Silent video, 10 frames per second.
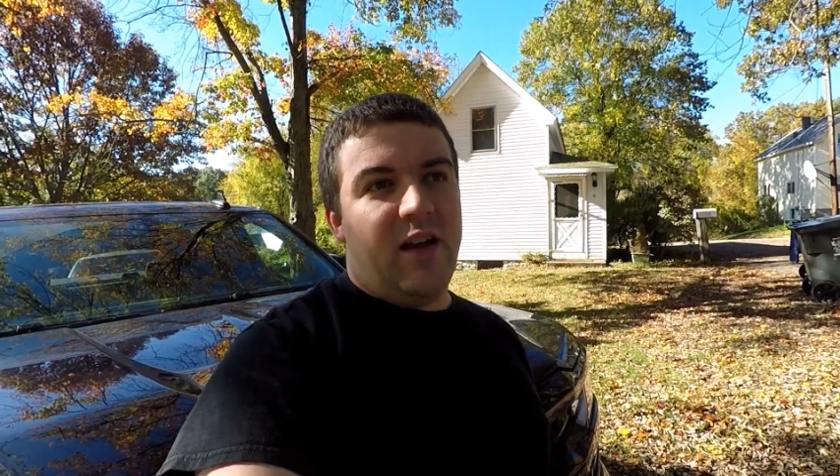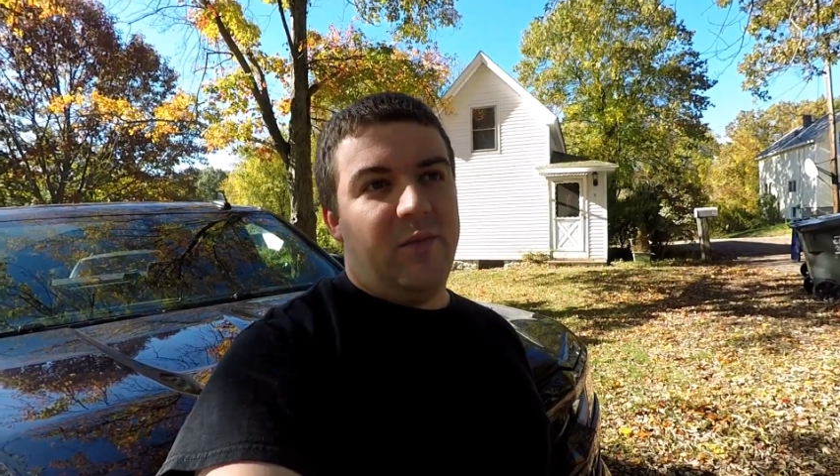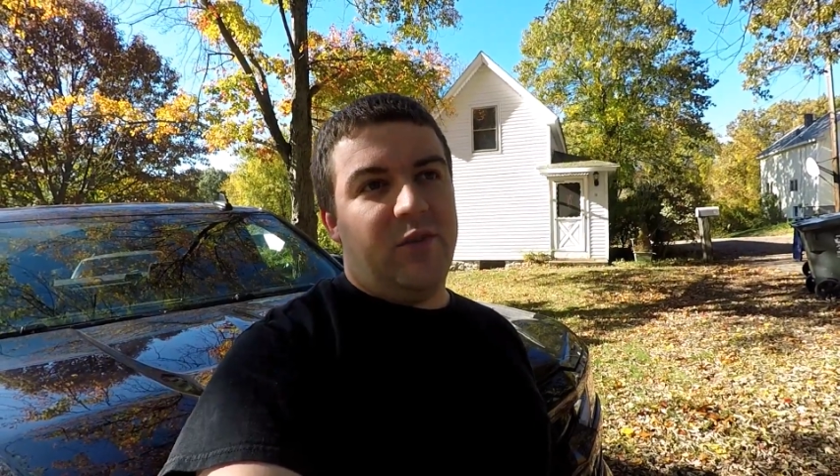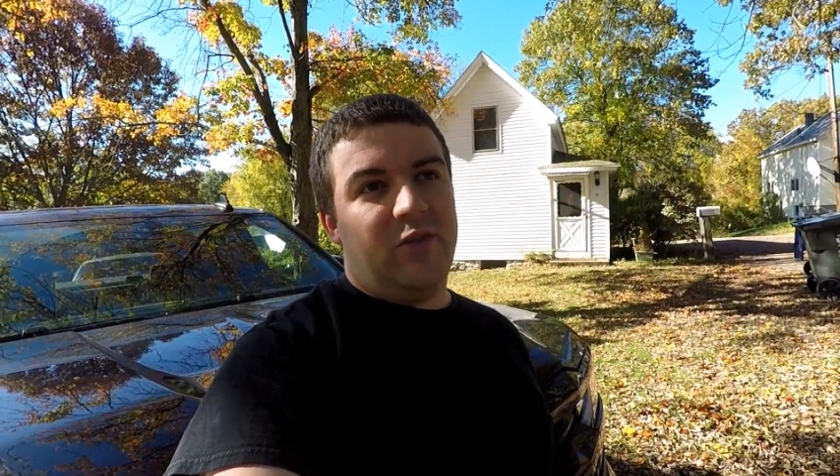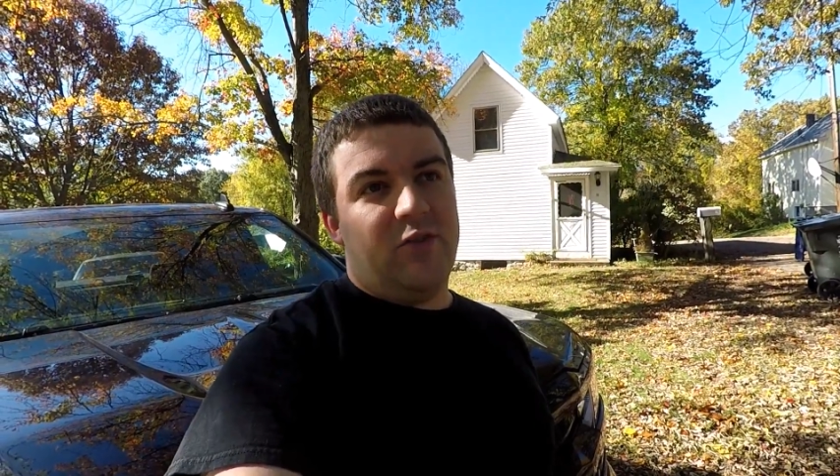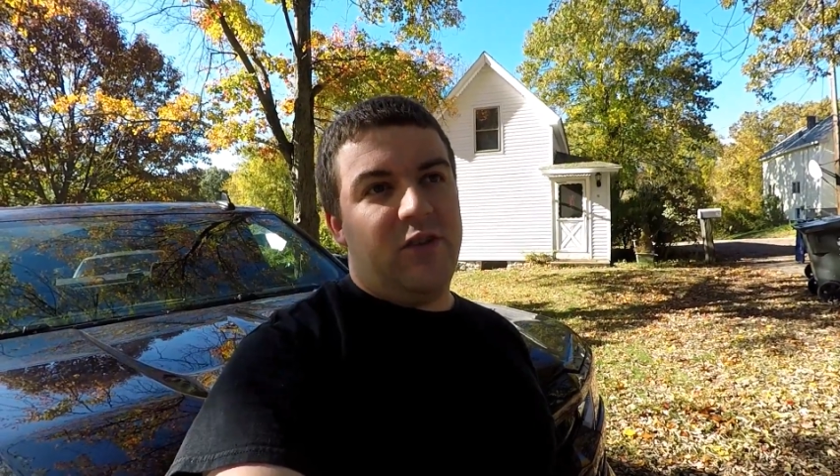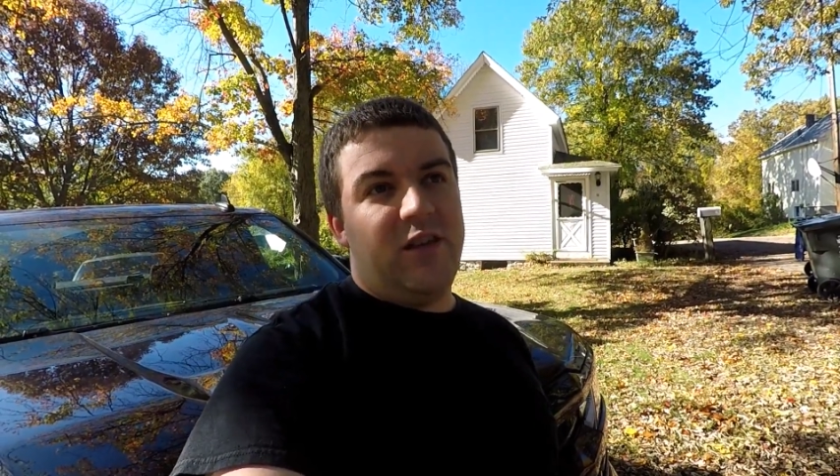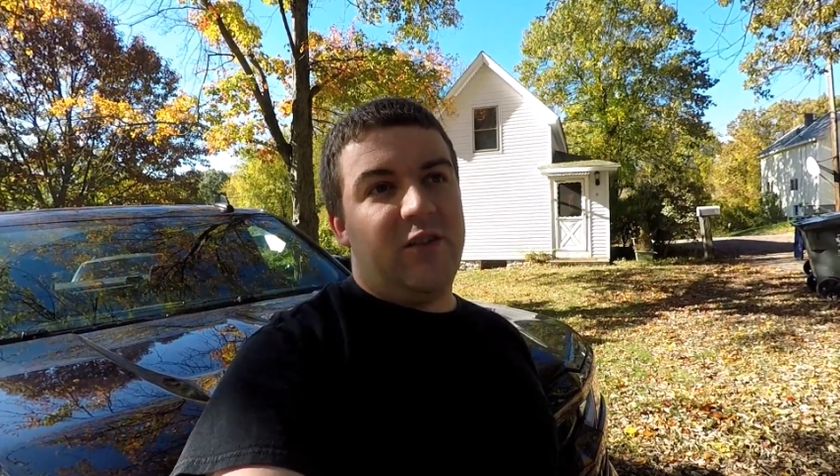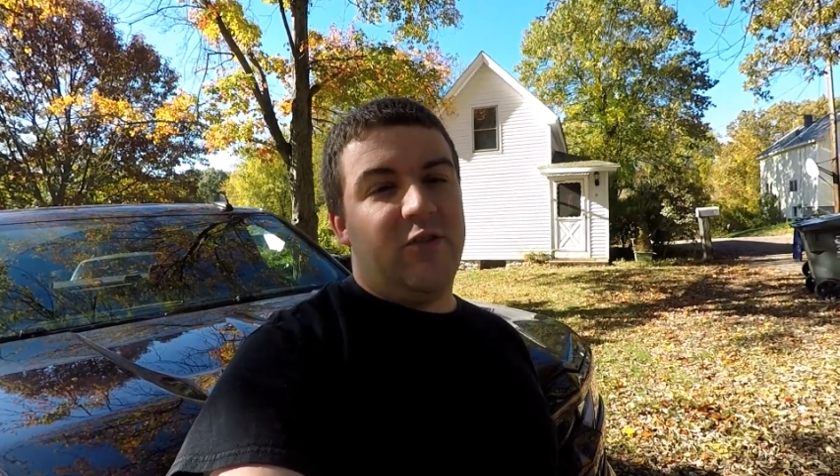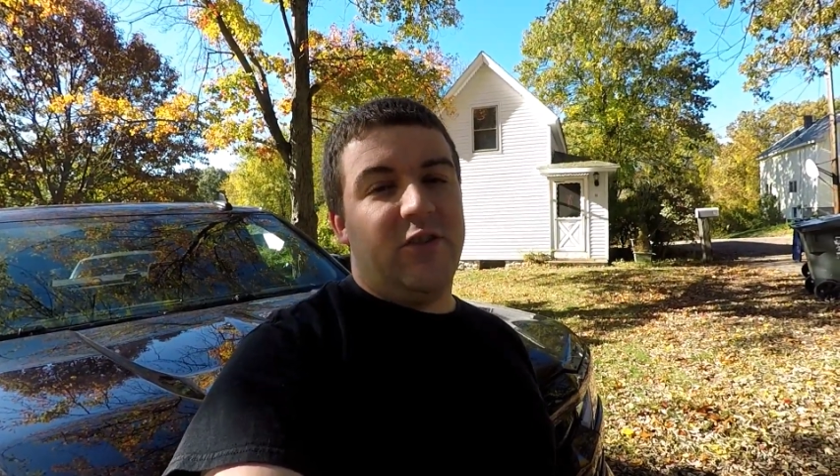so you'll
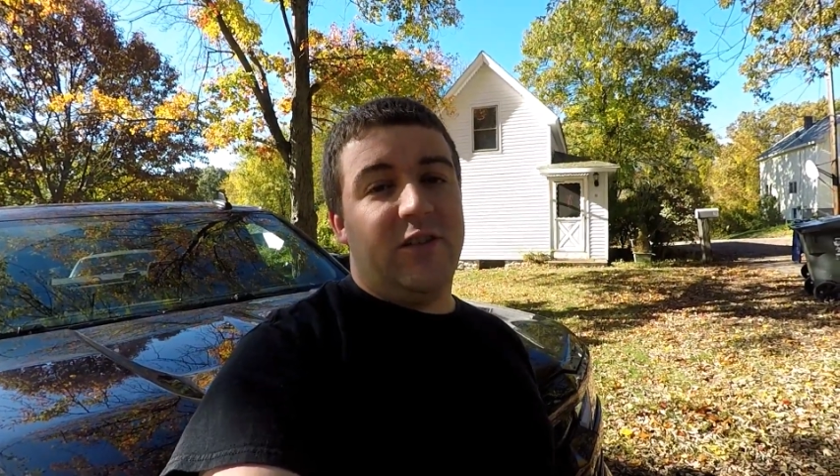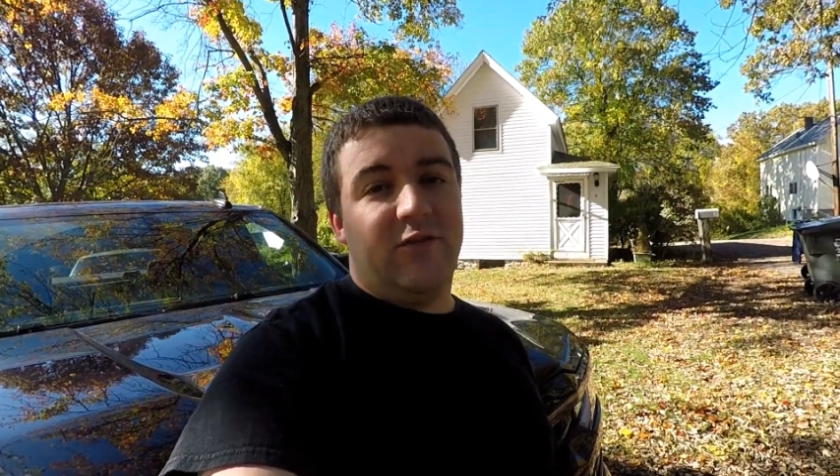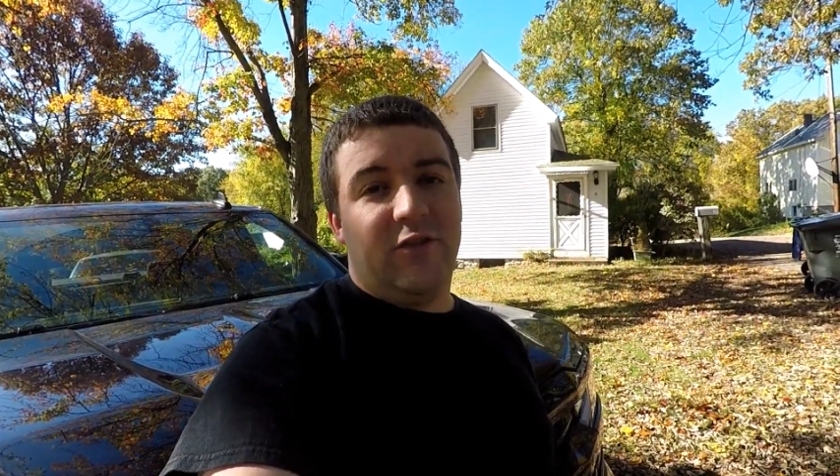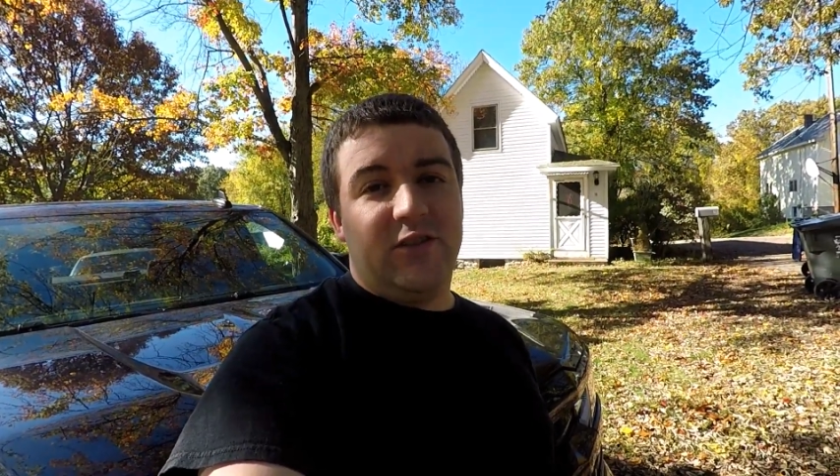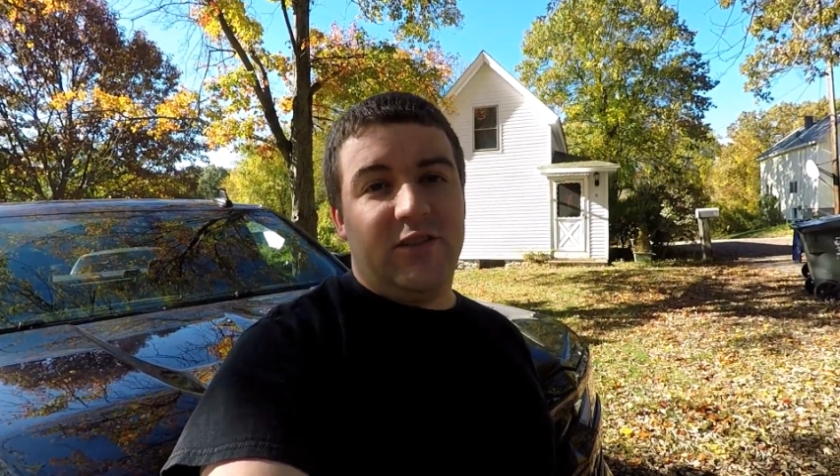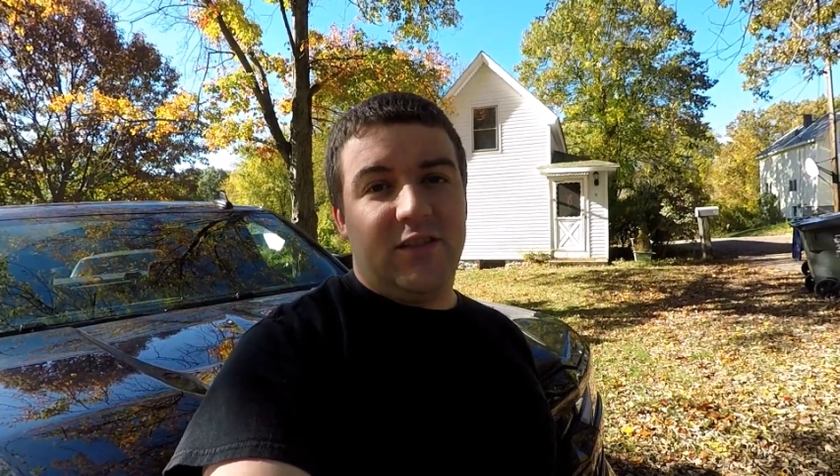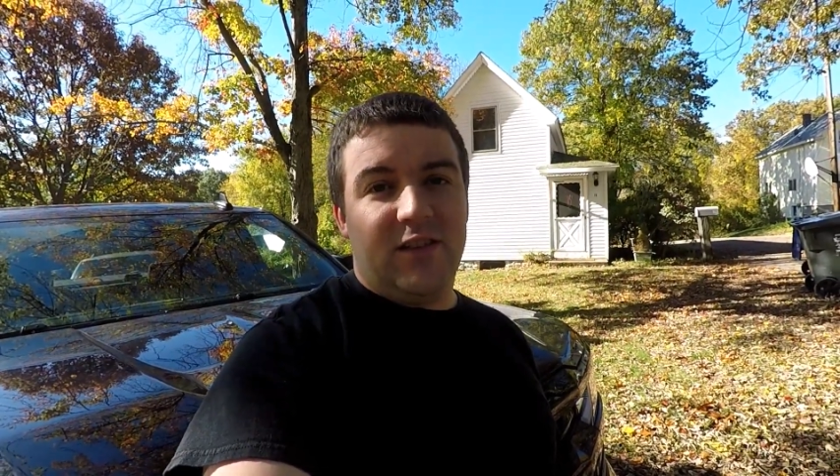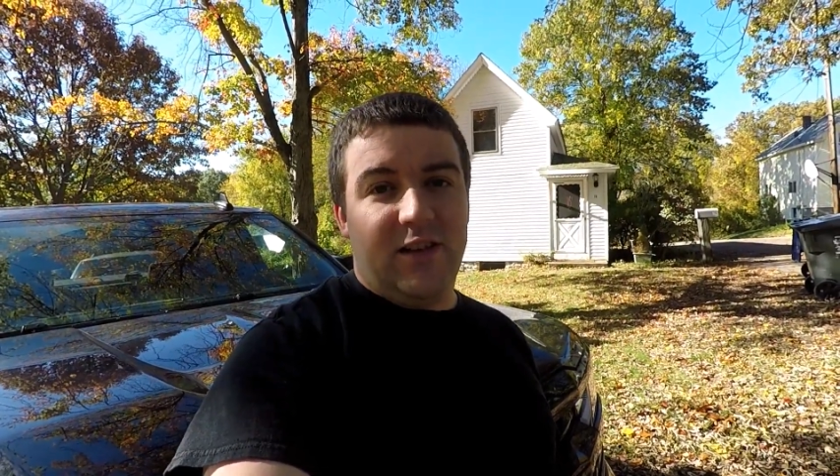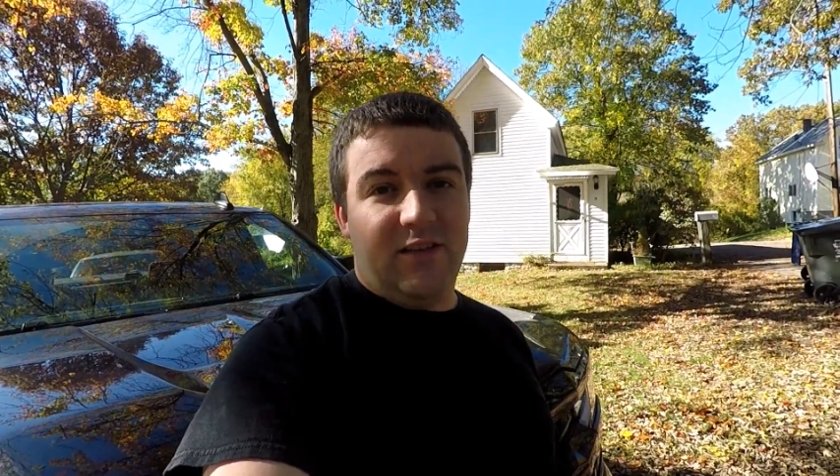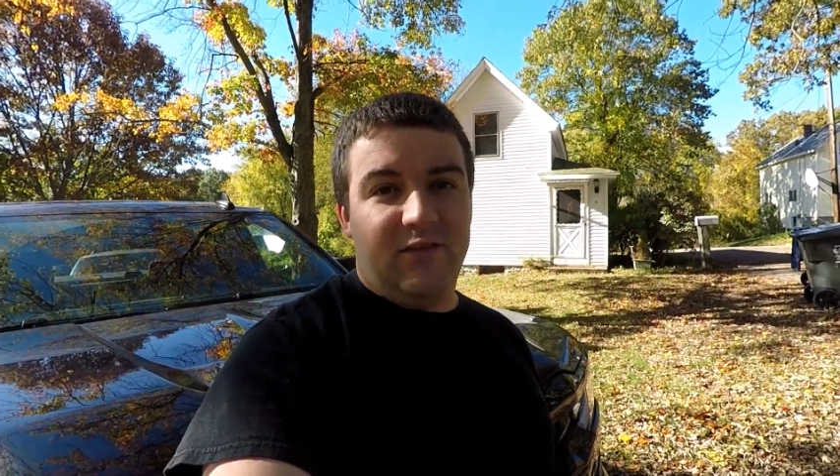hear the difference
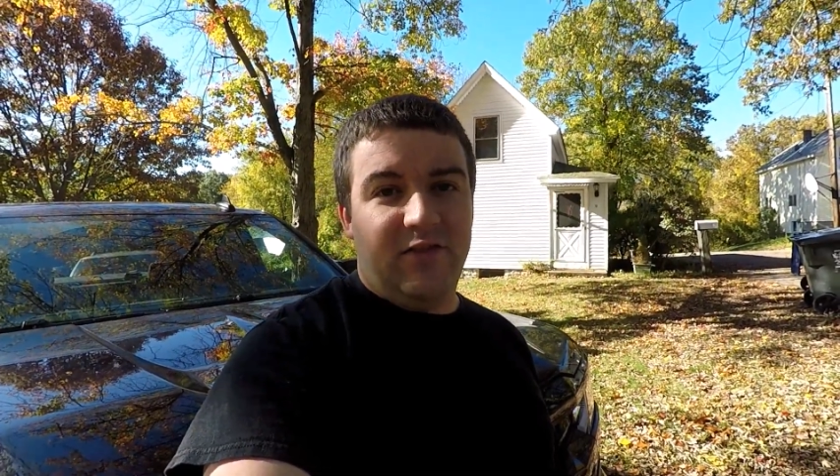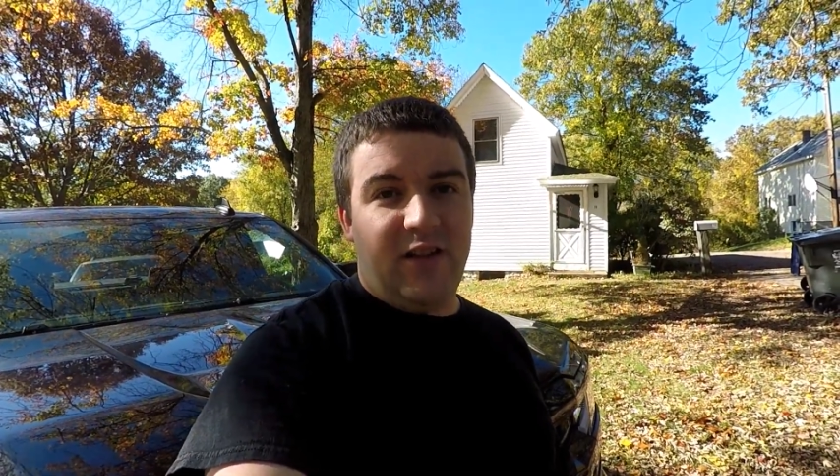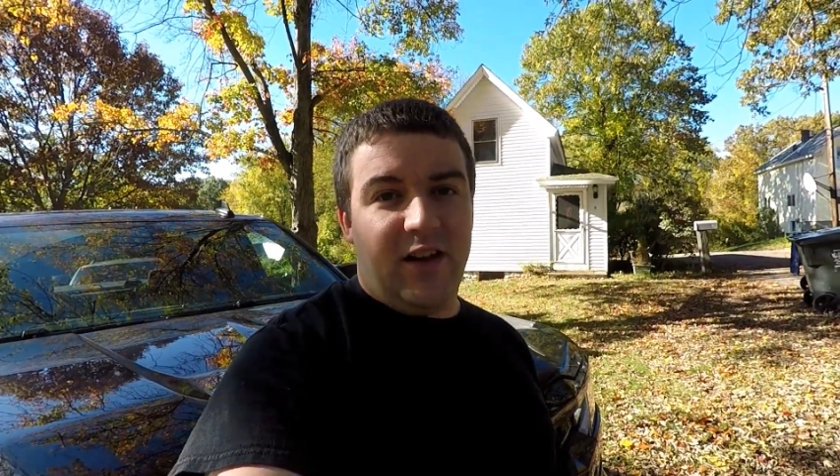of